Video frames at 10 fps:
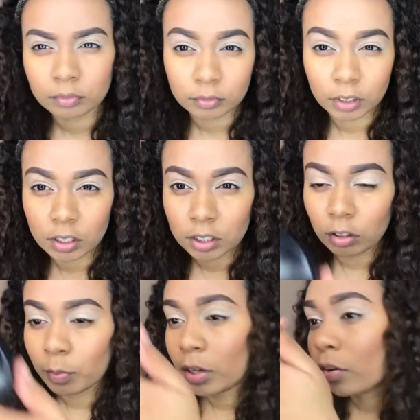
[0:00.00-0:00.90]
It looks a little
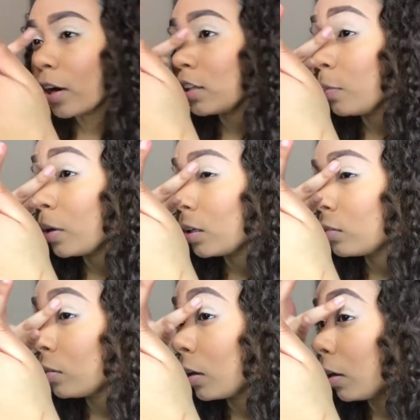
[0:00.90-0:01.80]
bit crazy, but it's
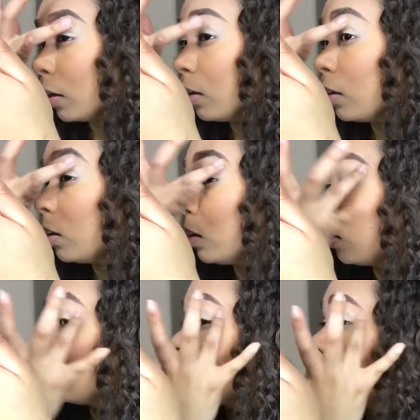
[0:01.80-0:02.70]
okay.
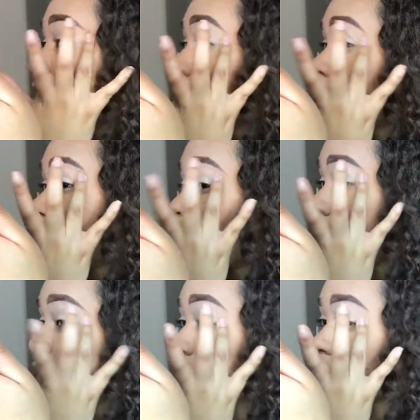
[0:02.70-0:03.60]
Like I said, it's
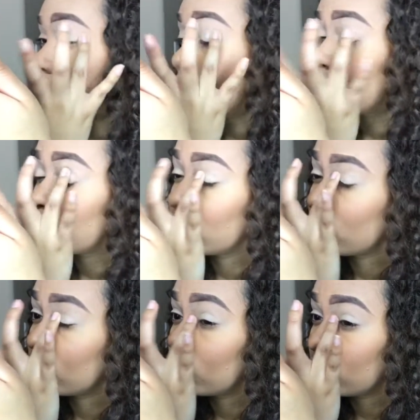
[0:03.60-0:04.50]
going to
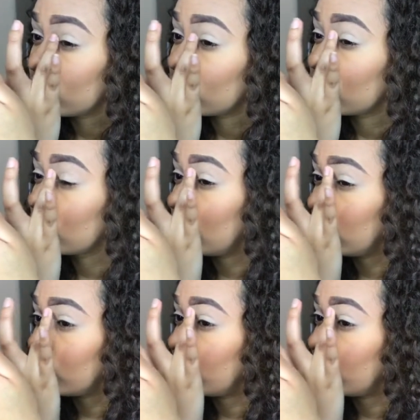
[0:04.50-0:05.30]
look